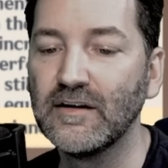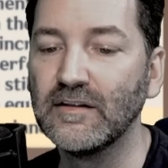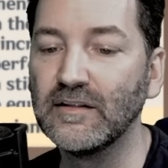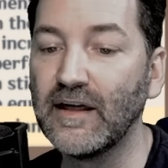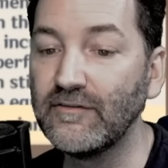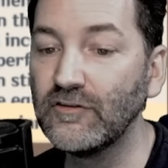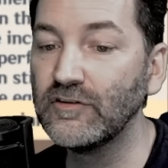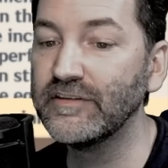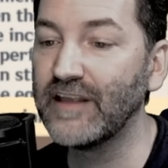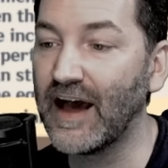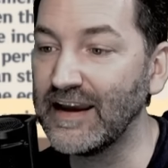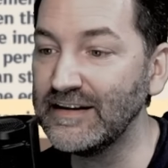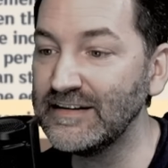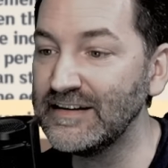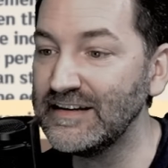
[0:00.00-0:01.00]
level
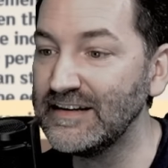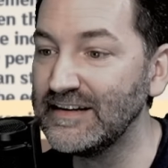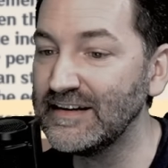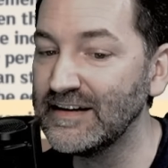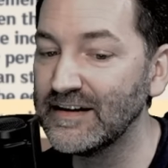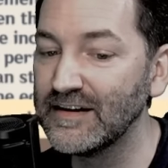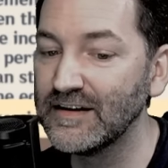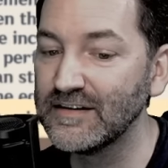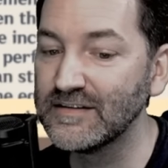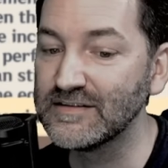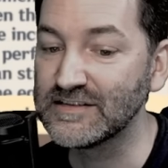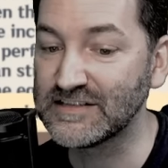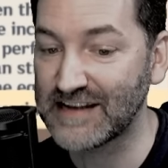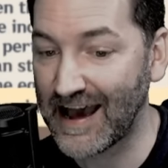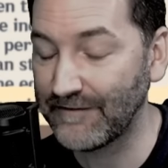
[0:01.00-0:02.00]
90
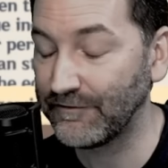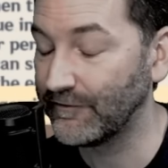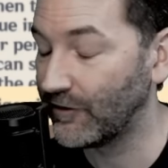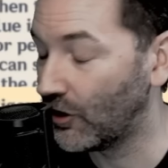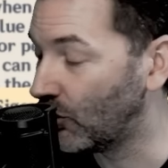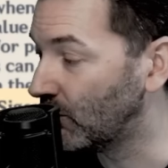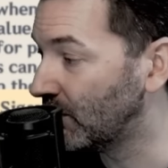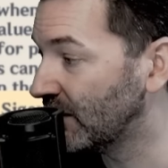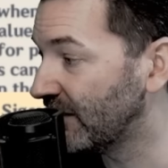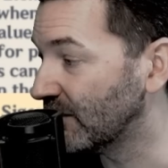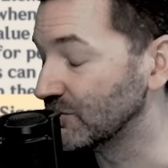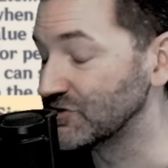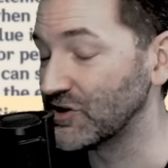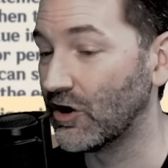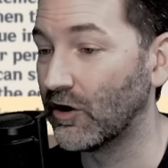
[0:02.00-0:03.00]
Staff of Homa that
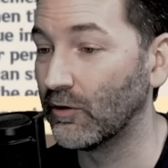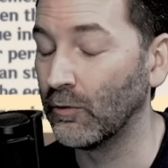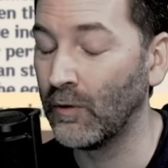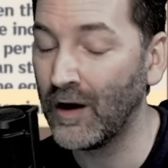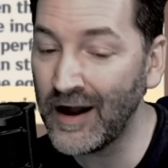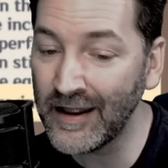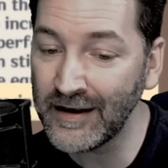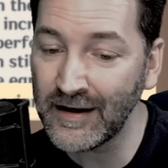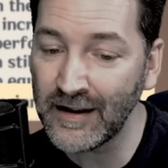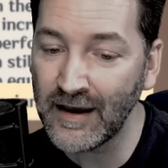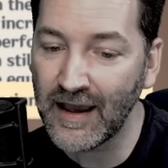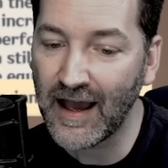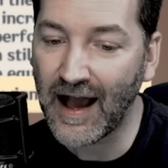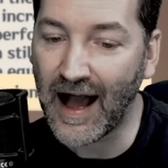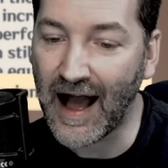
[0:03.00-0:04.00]
was R1.
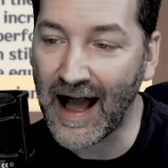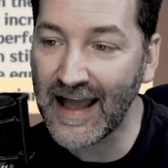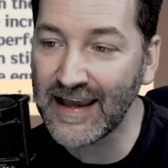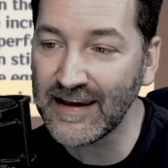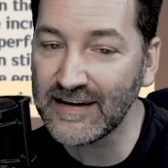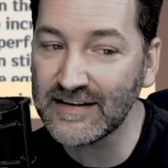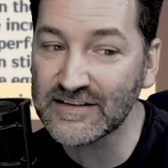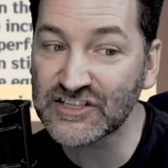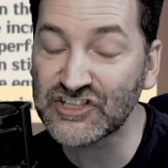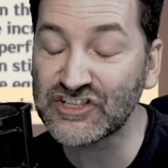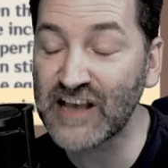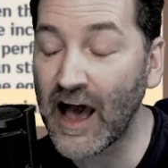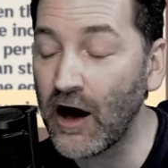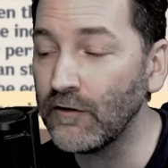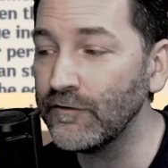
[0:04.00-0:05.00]
I
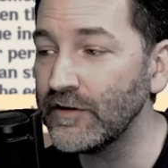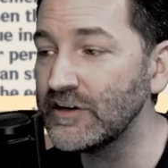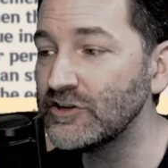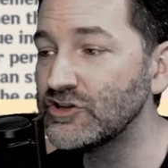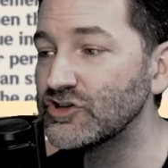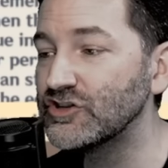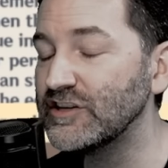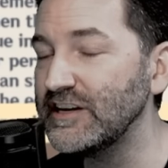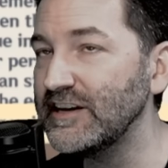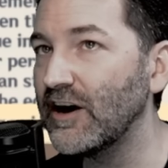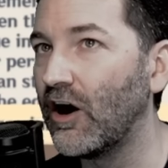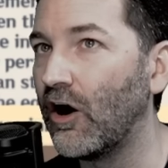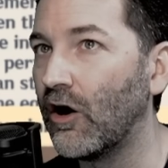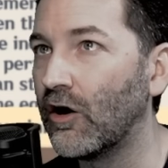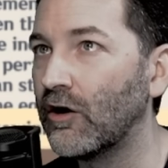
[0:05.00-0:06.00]
salvaged the
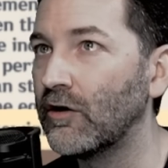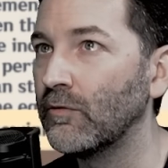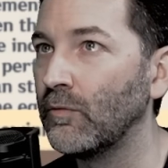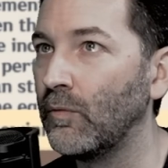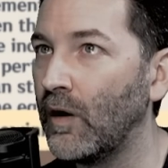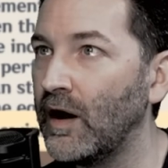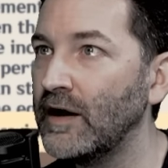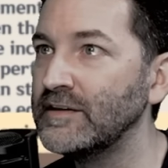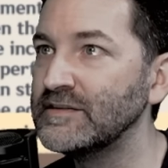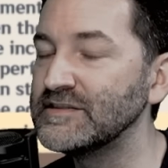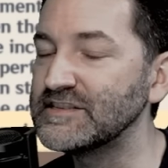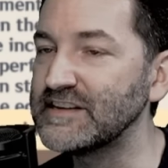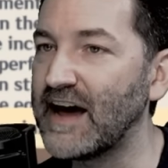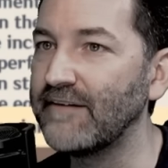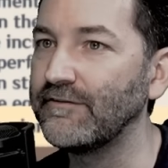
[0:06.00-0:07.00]
R1
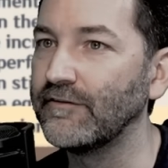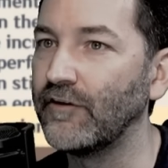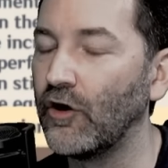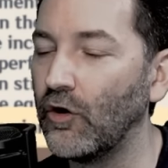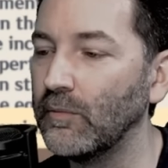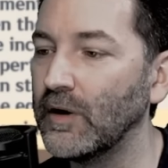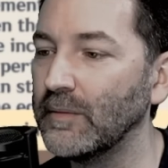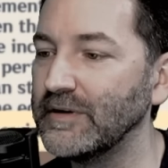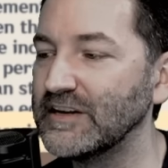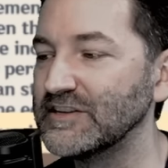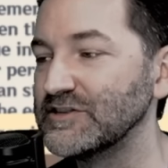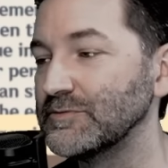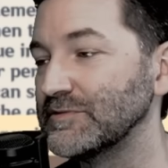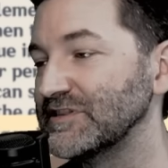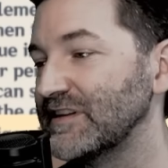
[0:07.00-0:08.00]
Staff of Homa
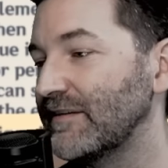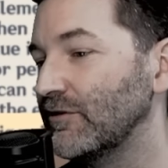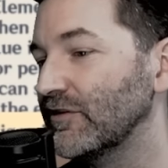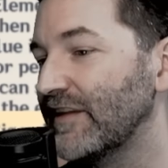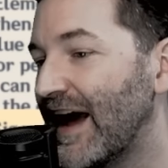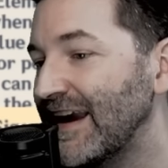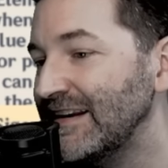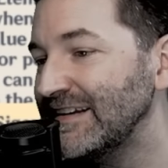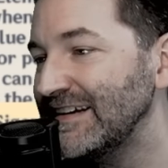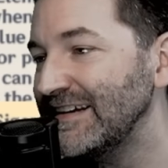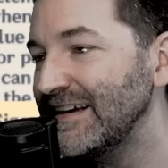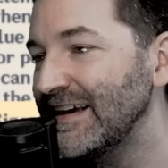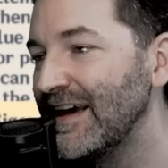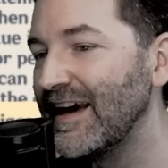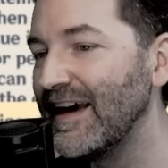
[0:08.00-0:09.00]
because it was level
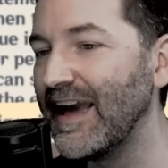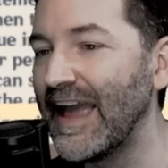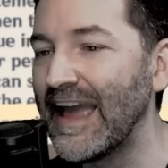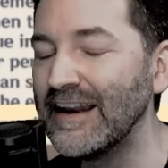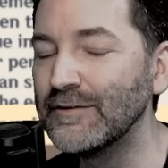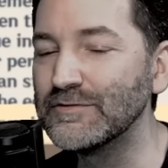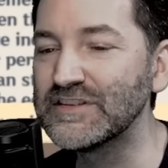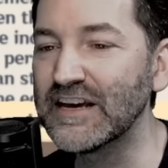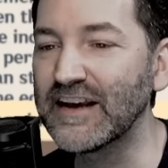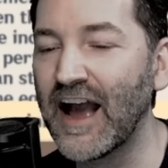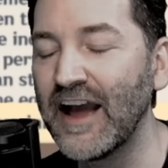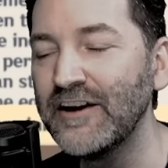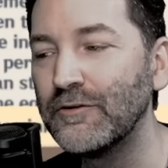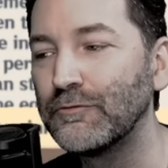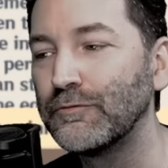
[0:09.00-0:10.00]
90 and it was like
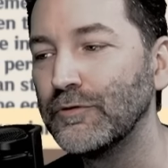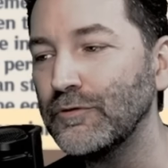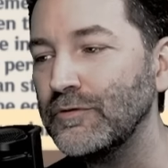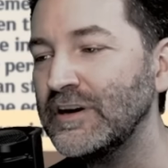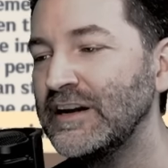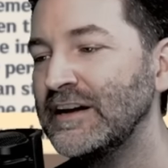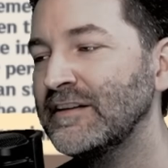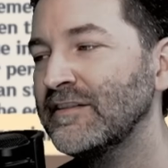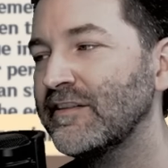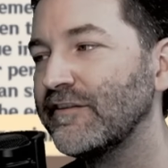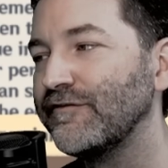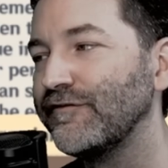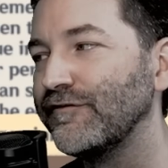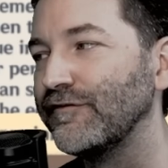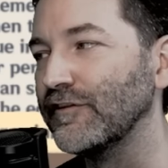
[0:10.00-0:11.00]
kind of ruining the
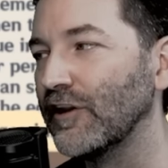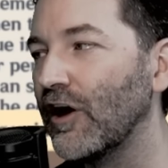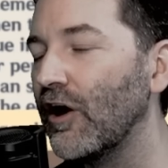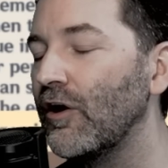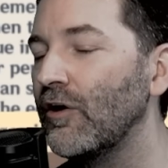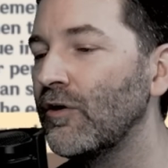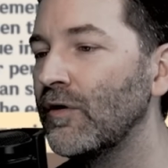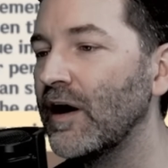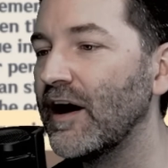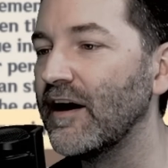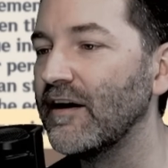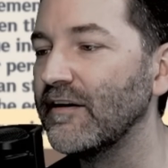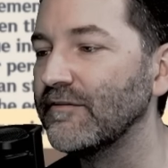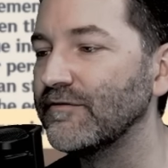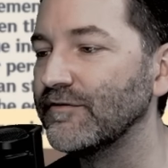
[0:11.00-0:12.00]
flow
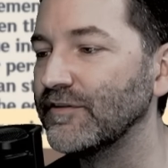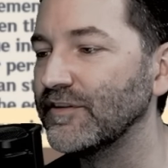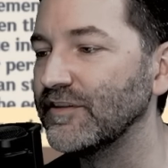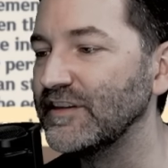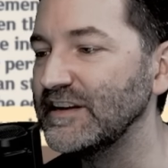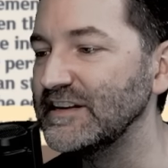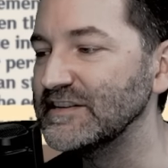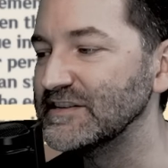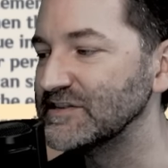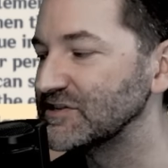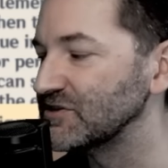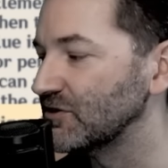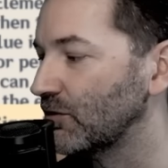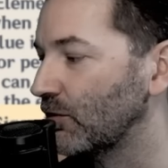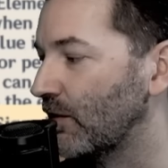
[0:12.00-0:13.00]
of
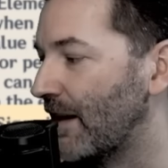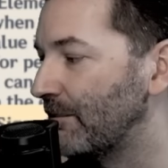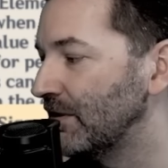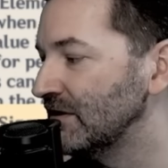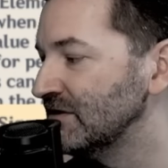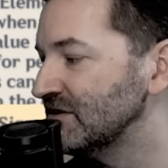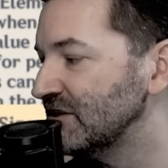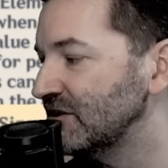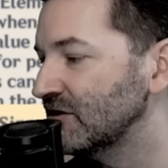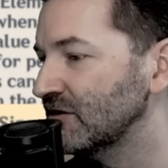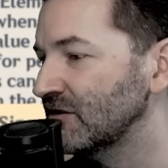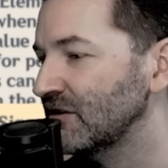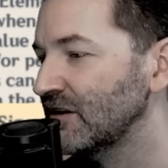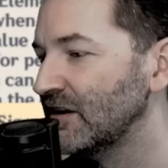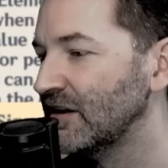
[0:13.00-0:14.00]
these weapons
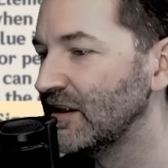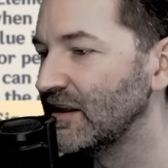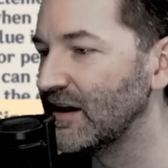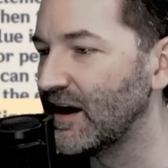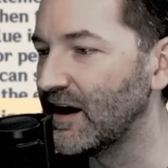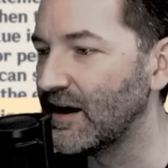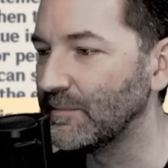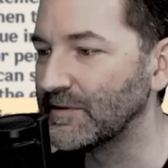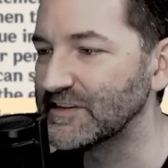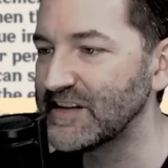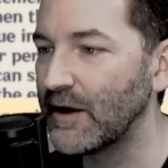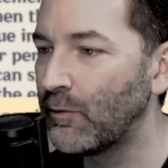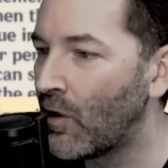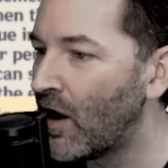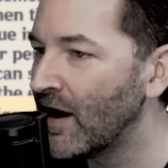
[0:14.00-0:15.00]
here. Um, cause
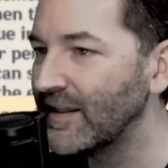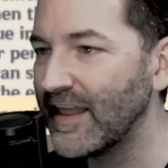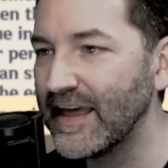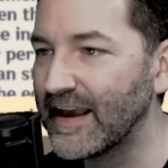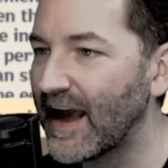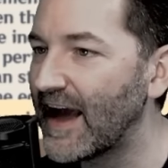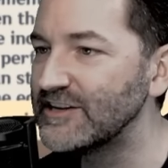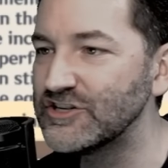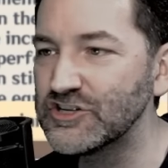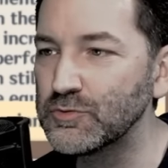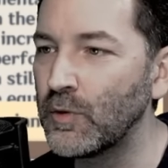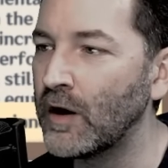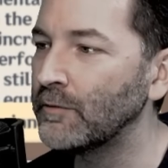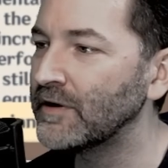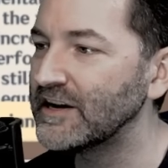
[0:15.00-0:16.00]
I want, like, I just
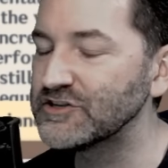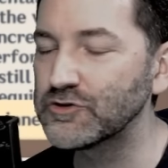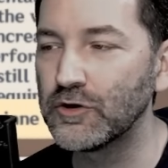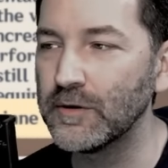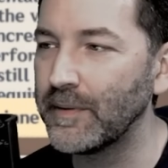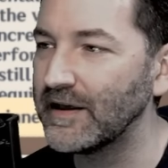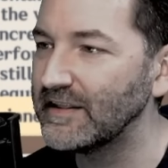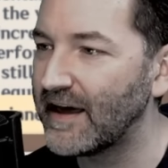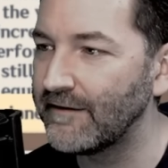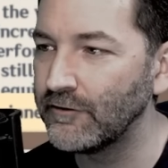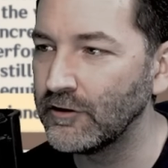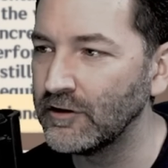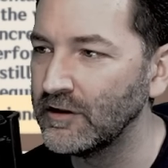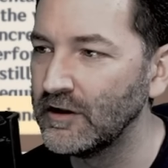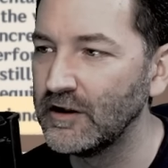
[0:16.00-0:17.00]
want when I sort it by
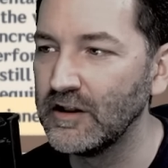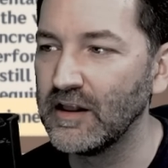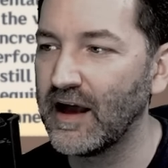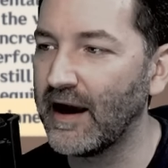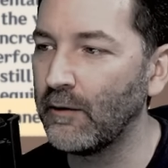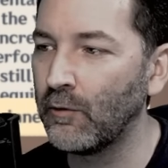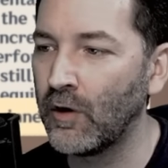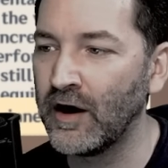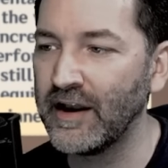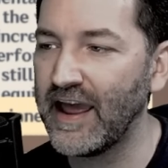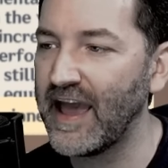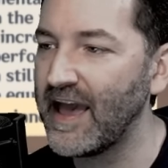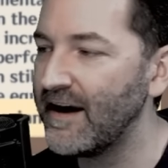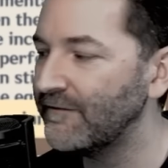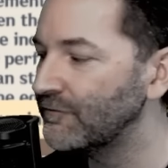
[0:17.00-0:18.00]
level, I want
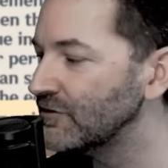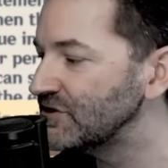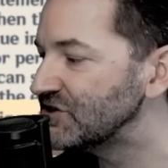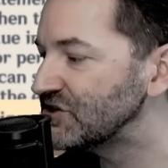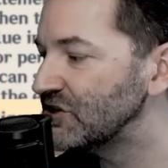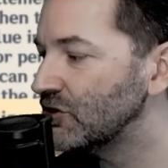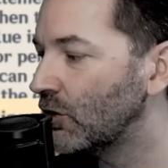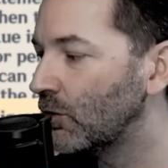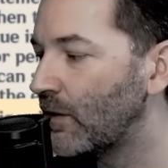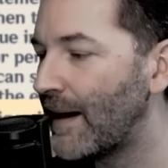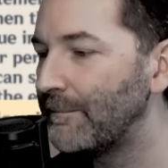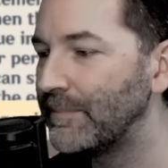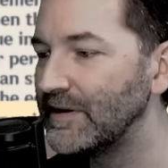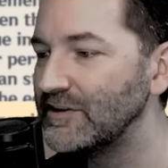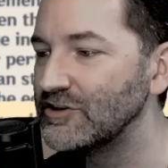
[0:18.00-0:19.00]
every single
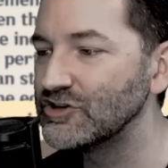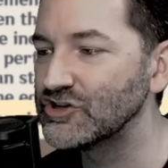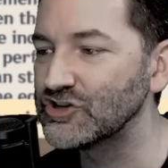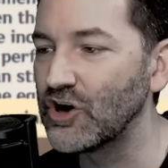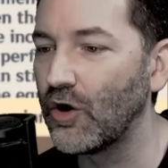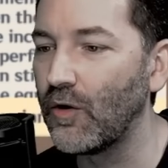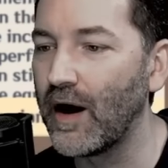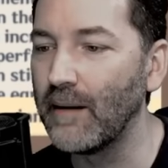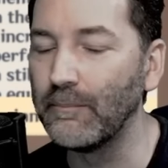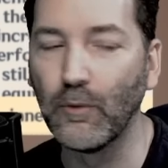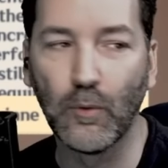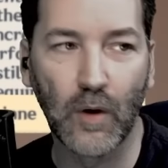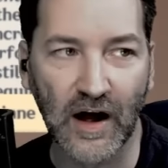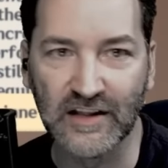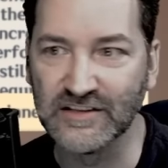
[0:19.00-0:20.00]
weapon to show up
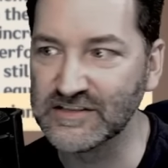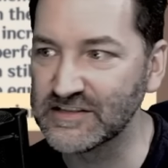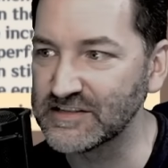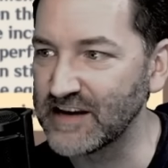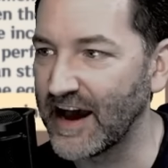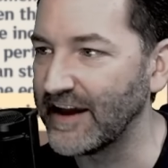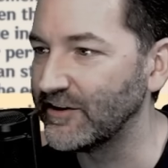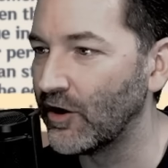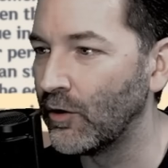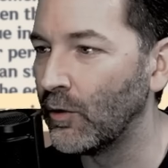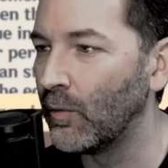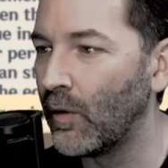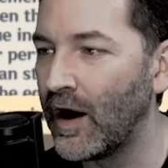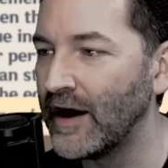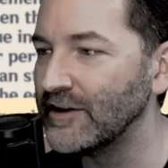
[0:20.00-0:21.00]
once. I don't
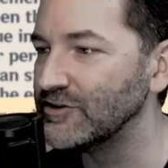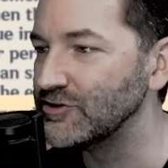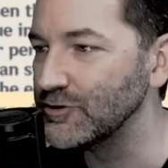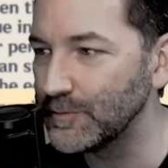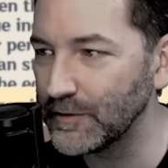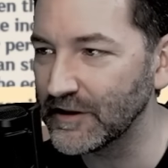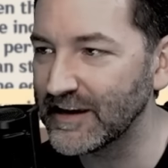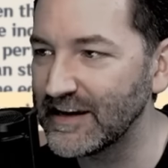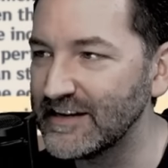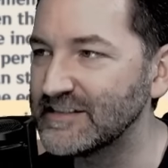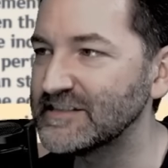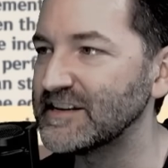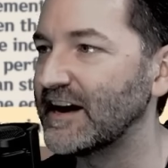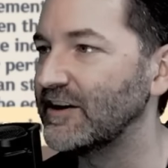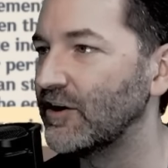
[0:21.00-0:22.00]
want
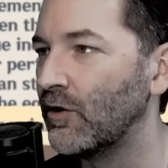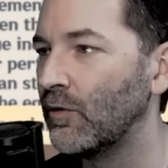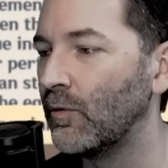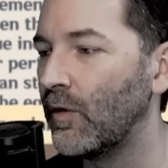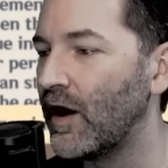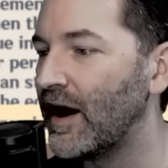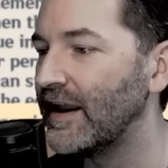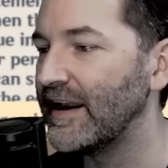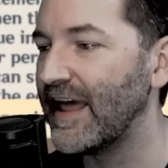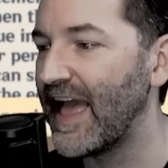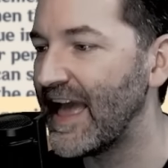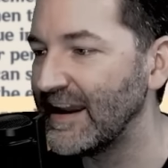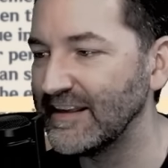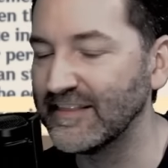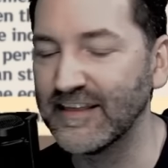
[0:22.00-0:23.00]
duplicates. I don't want
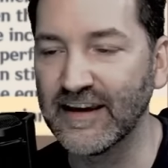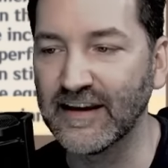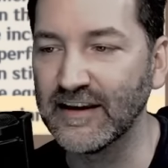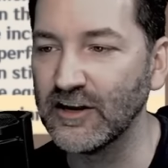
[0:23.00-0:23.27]
anything,